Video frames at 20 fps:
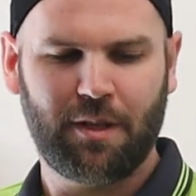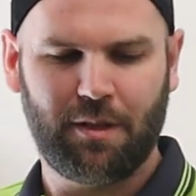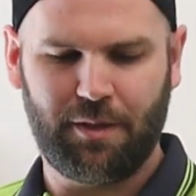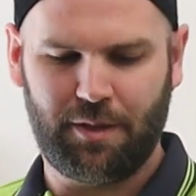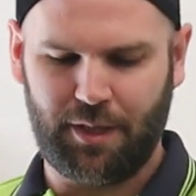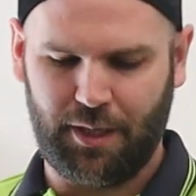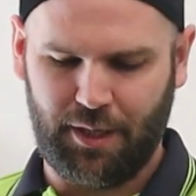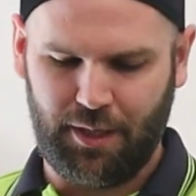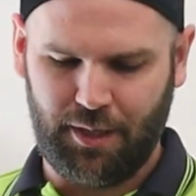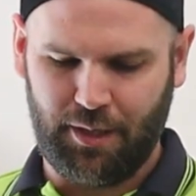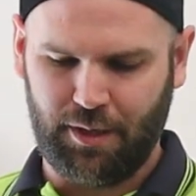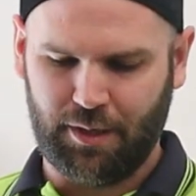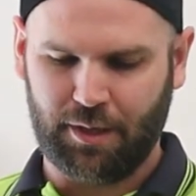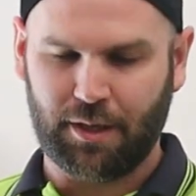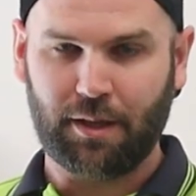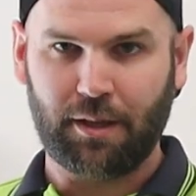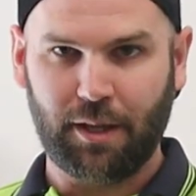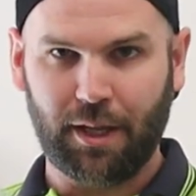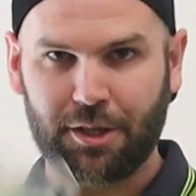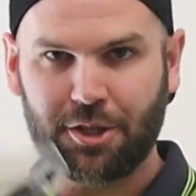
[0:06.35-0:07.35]
the
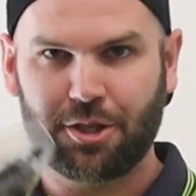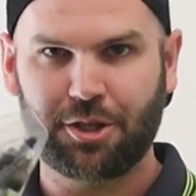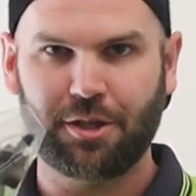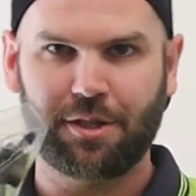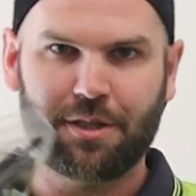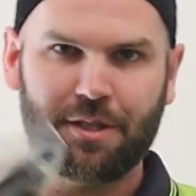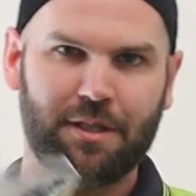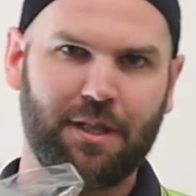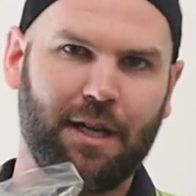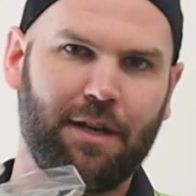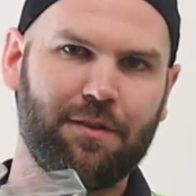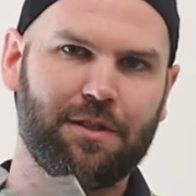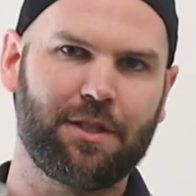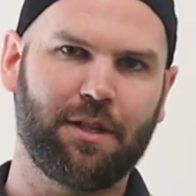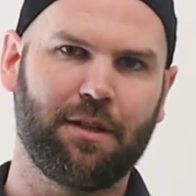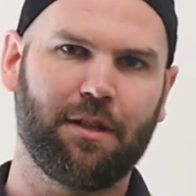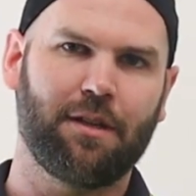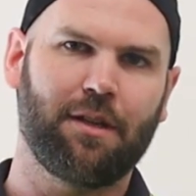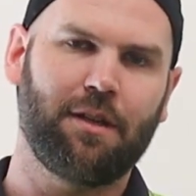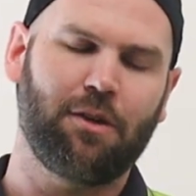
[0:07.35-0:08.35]
clutch slave
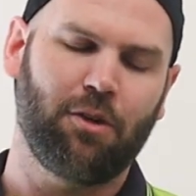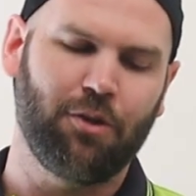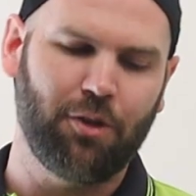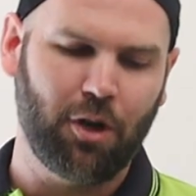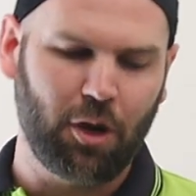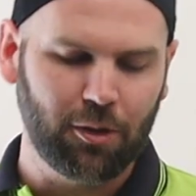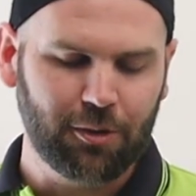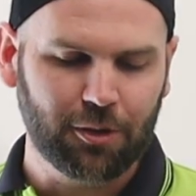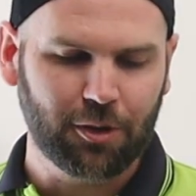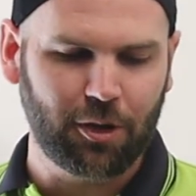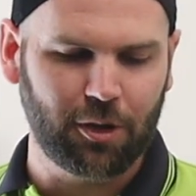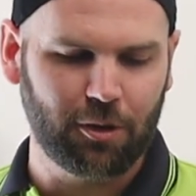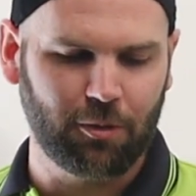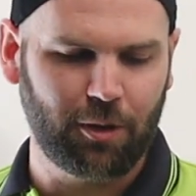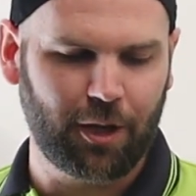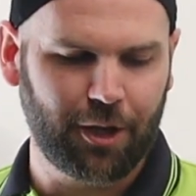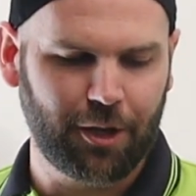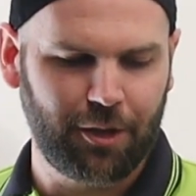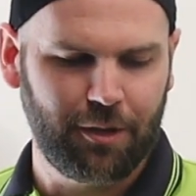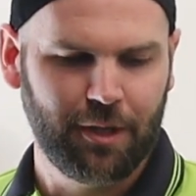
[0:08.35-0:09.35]
cylinder on the Holden
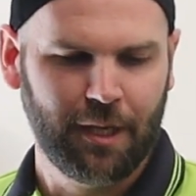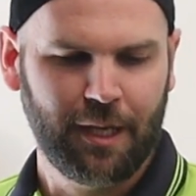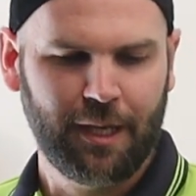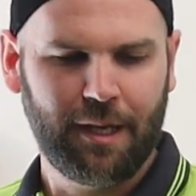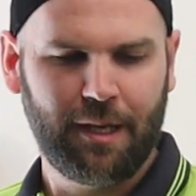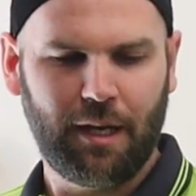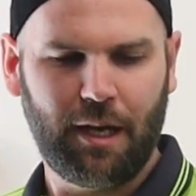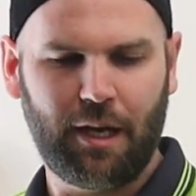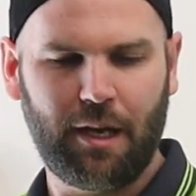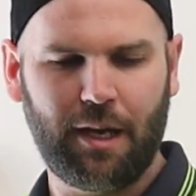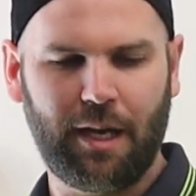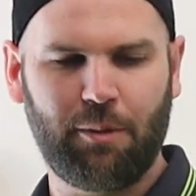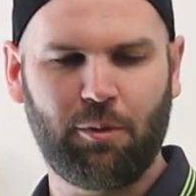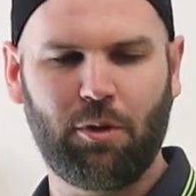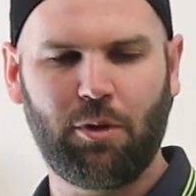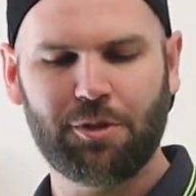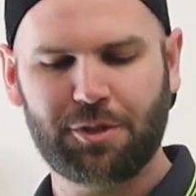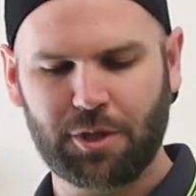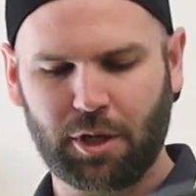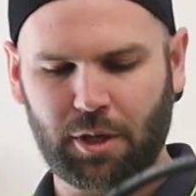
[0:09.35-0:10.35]
Colorado, and we're
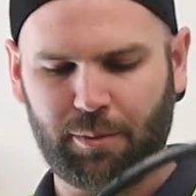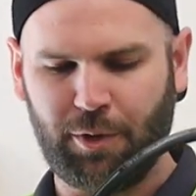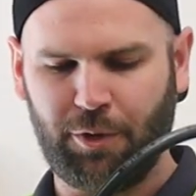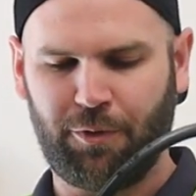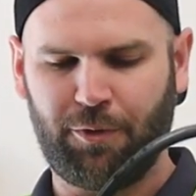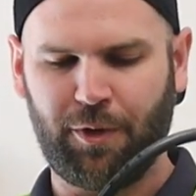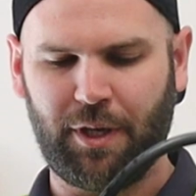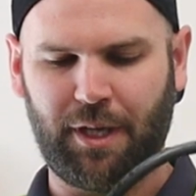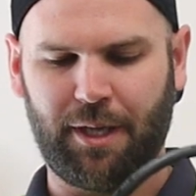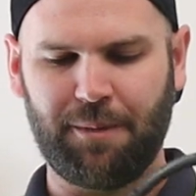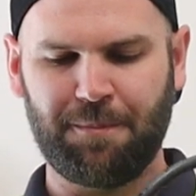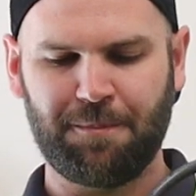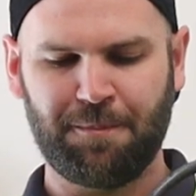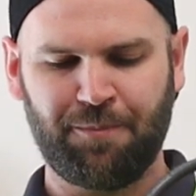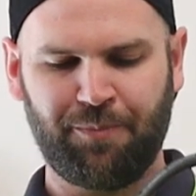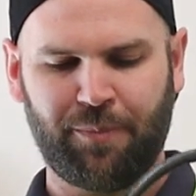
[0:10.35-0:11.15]
also going to be fitting